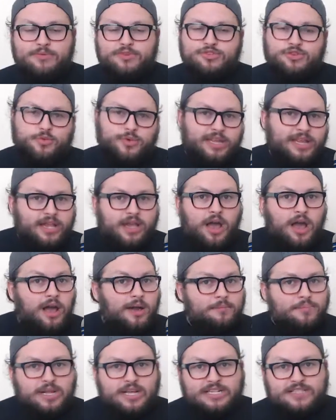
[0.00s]
a really
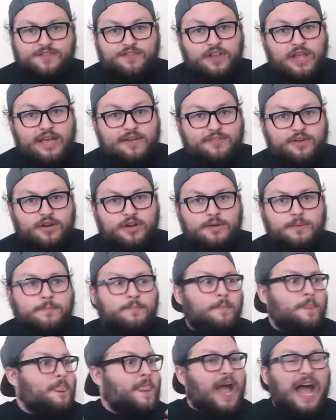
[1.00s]
complex flavor,
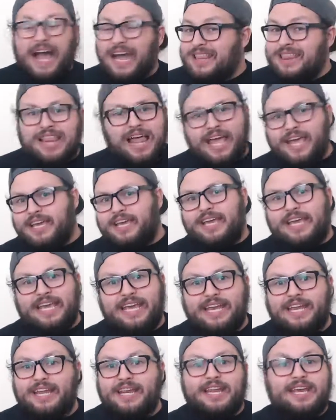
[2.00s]
I like
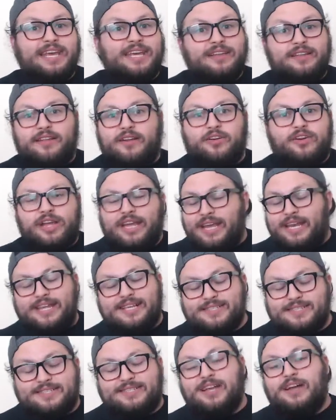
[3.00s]
eating it or eating
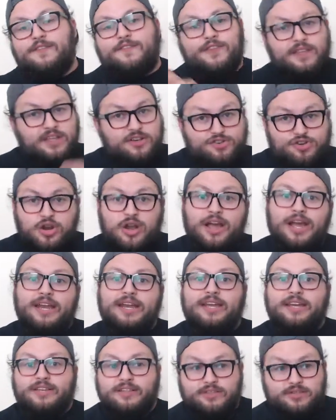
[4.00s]
stuff and then trying
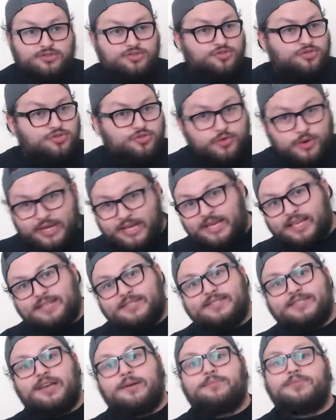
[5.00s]
it and drinking
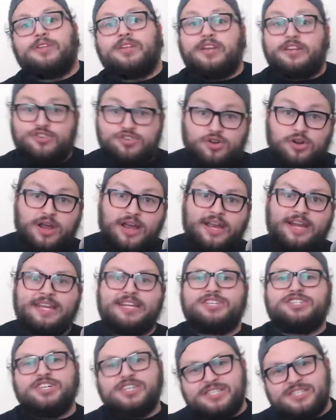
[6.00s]
something and trying it
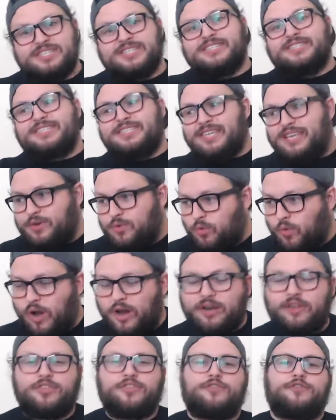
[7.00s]
just to see
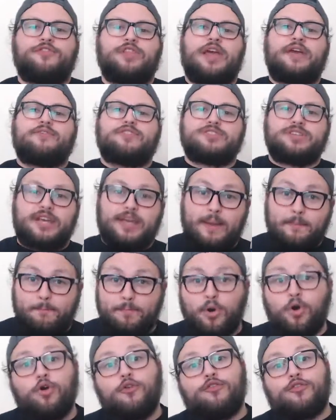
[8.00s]
what other flavors I can
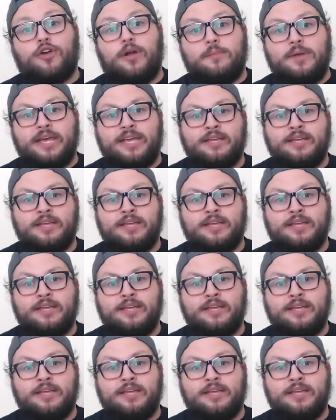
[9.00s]
pull from it.